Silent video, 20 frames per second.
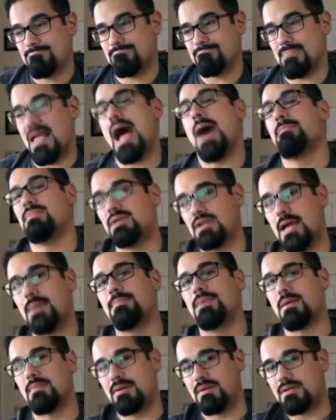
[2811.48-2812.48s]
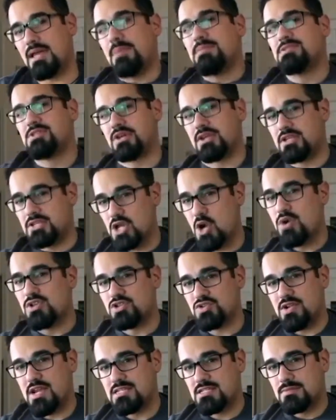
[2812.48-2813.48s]
I'm still gonna go with
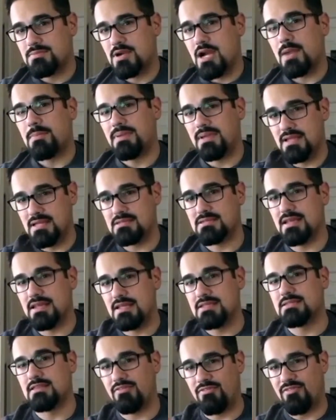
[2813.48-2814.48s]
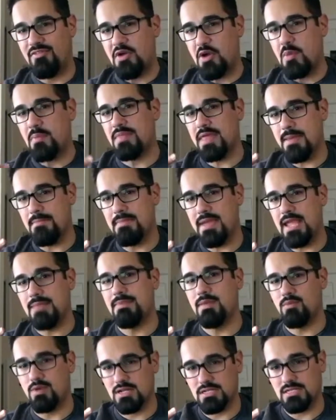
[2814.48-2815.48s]
Jurassic Park because it is the film that made
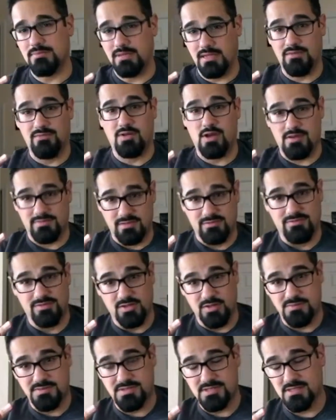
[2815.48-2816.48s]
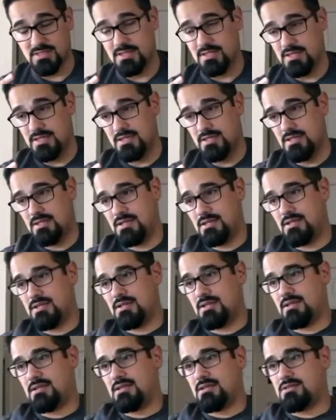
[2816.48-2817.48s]
me want to be involved in films.
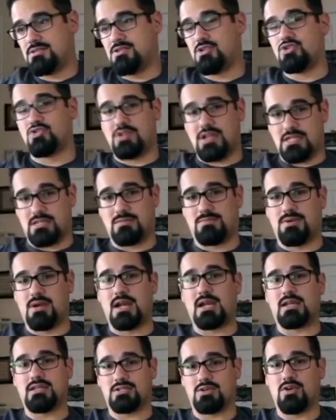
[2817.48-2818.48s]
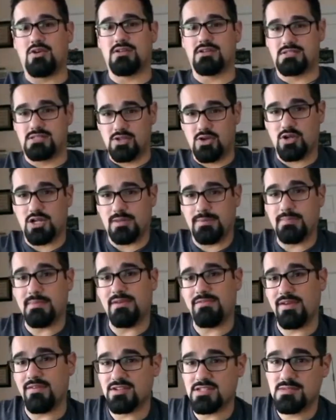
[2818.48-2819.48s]
So Jurassic Park is still going to be my
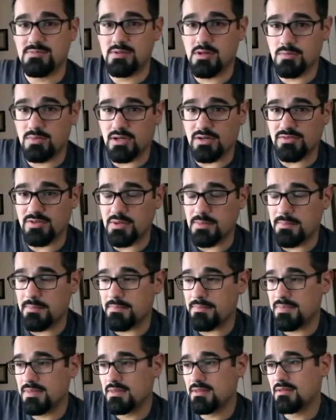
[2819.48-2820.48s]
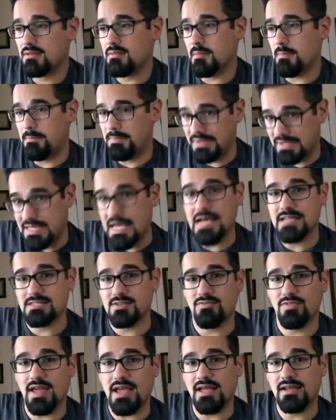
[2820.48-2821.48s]
favorite Spielberg film because
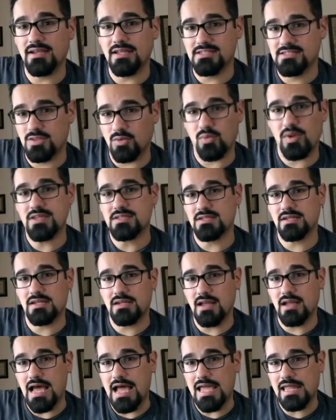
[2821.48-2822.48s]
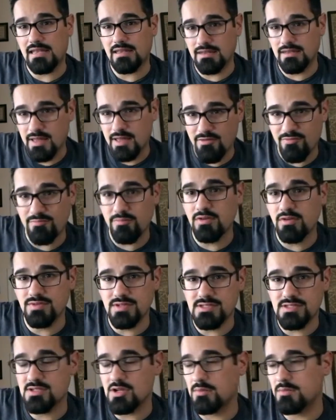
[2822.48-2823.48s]
of that. It's the reason I love
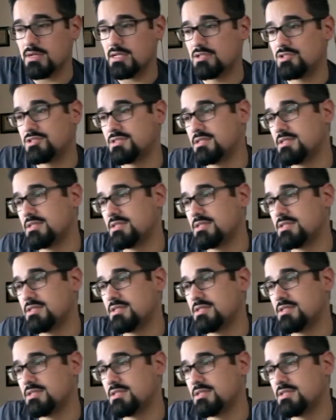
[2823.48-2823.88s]
movies so much.